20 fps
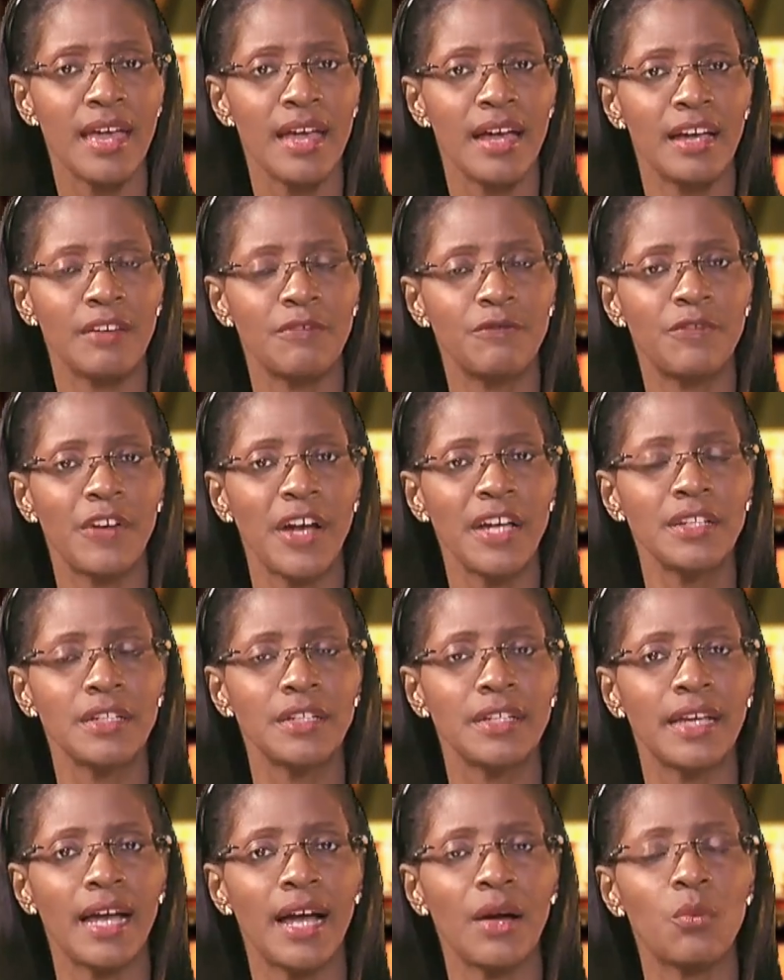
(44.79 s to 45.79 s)
And
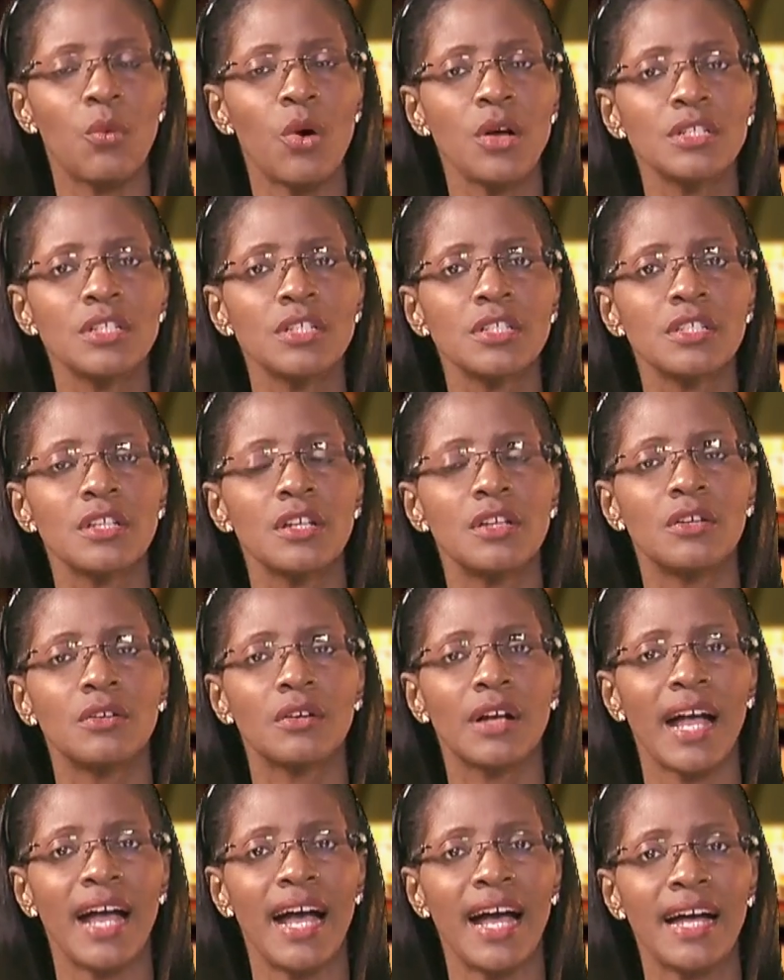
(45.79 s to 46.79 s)
finally, I want us to
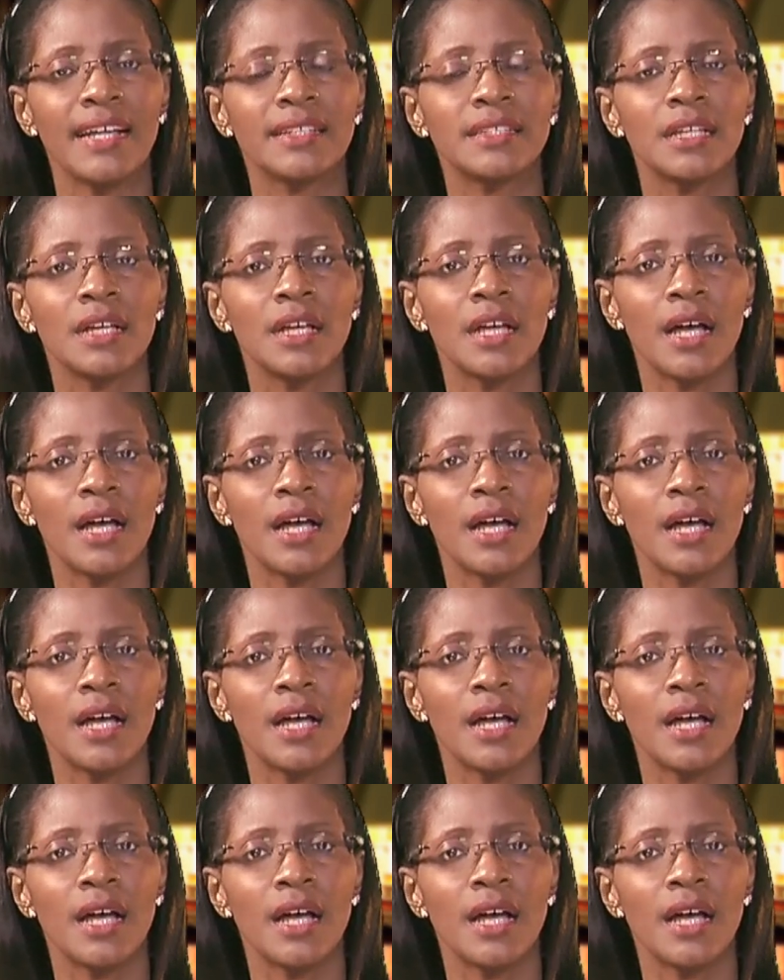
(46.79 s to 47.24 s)
look at